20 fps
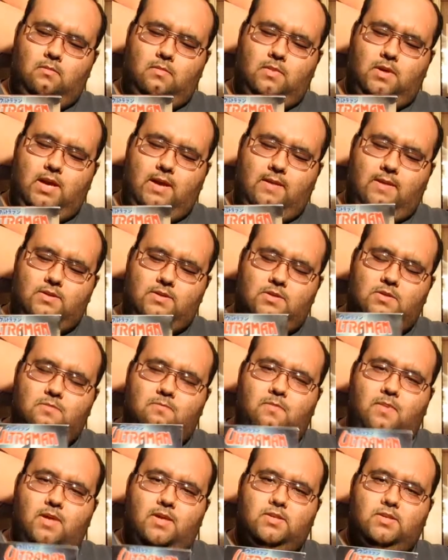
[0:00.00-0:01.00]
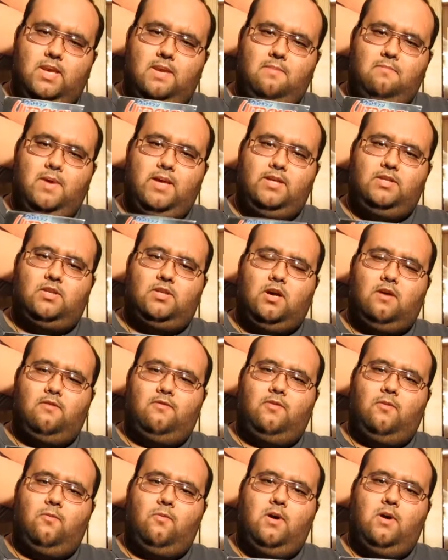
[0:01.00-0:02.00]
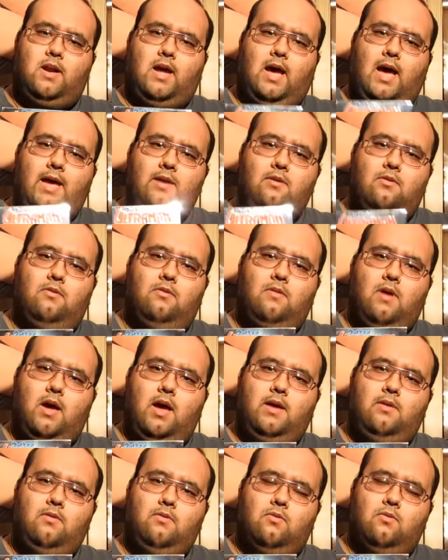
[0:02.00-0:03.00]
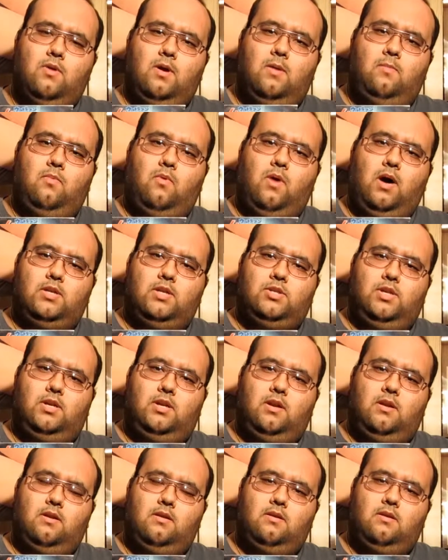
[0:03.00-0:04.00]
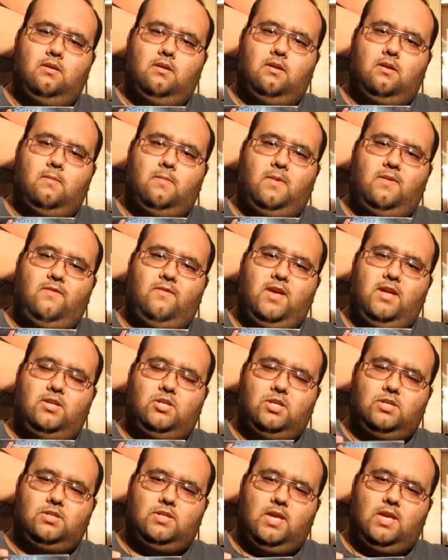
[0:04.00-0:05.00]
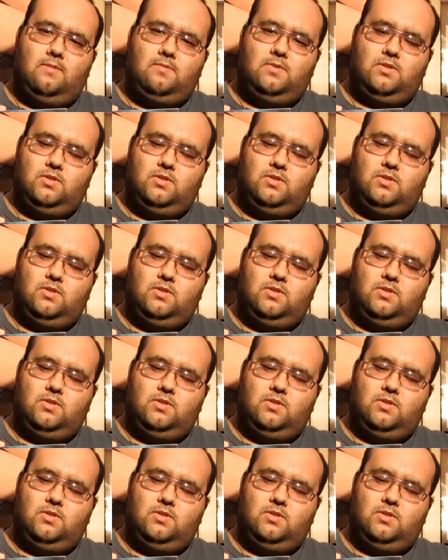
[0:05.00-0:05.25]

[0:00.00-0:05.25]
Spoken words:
But yeah, this ain't based off the one I grew up watching on my VHS tapes.